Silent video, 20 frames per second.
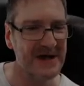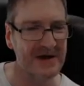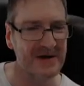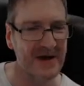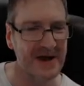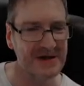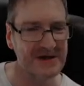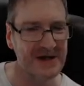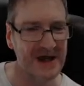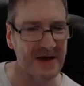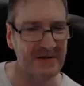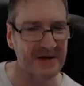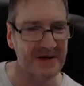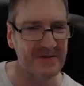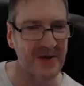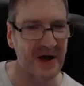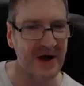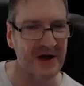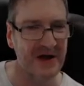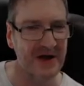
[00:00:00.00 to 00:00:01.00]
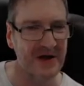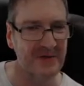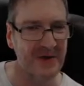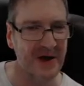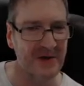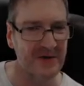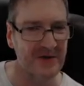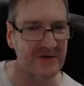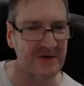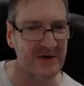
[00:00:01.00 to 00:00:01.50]
was going to actually have it in my
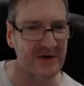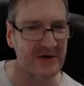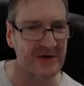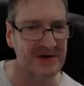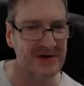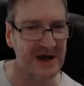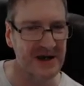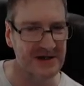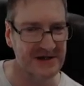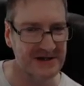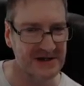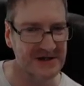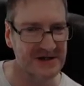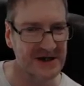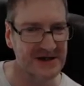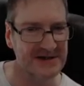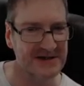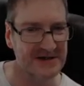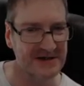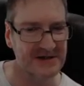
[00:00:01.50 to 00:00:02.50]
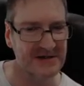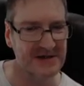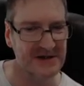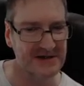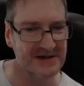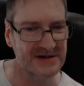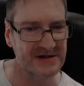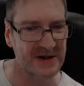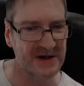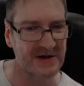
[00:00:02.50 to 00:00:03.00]
home, I prefer it to just,
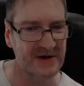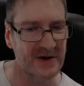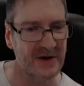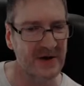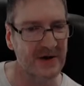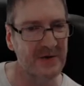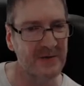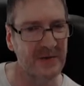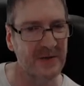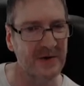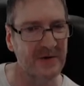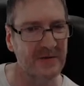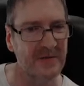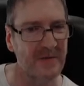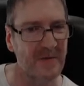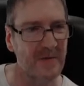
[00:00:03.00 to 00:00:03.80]
just to be chrome.